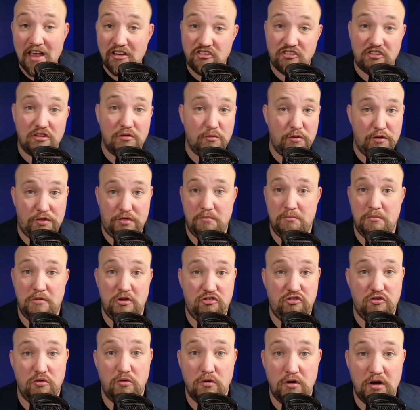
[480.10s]
it with a
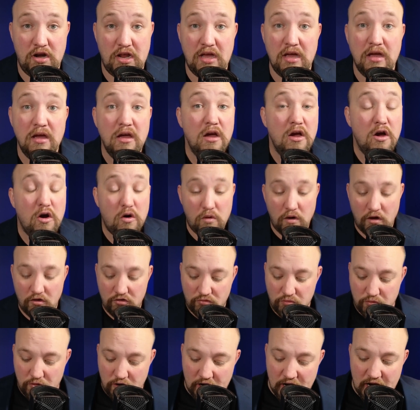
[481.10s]
majority, or else
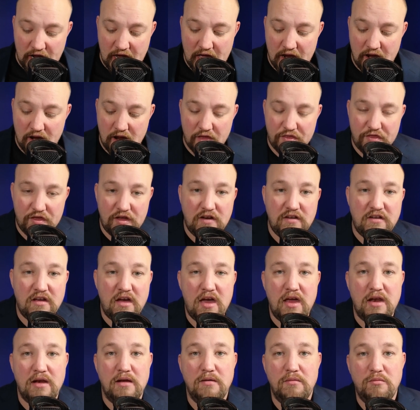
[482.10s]
we're going to get nothing
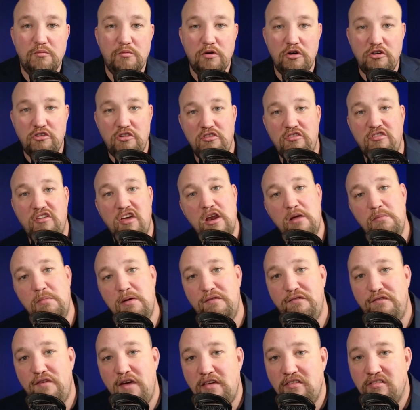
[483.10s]
done. We're just going to be
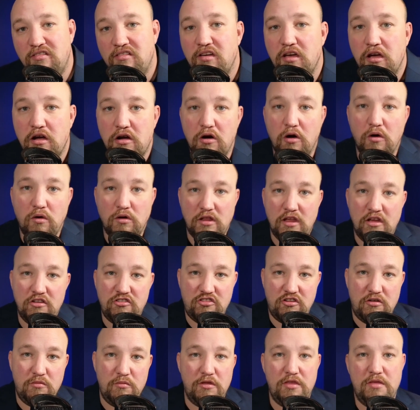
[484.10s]
facing a
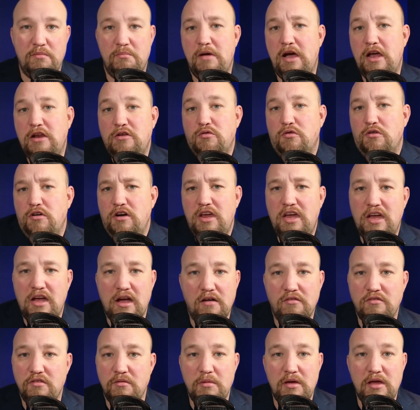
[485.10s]
coalition with a minority
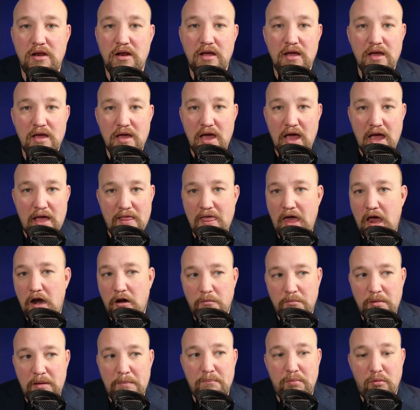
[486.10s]
government, and that'll
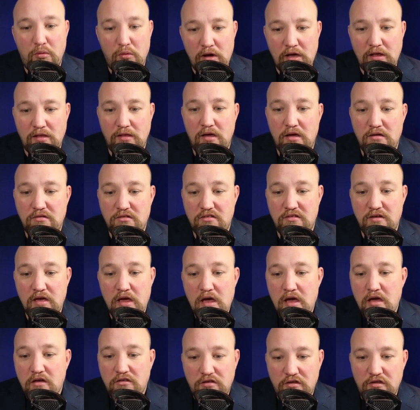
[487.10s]
be pointless.
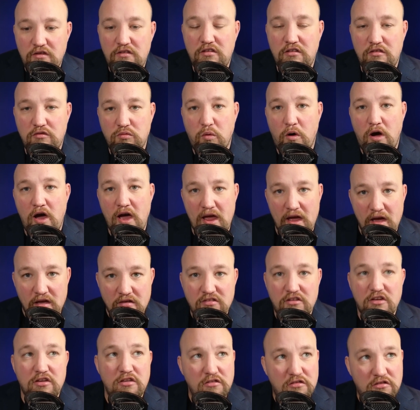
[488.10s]
So, this is why, us
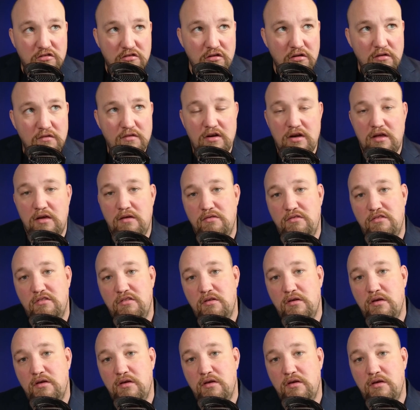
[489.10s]
conservatives,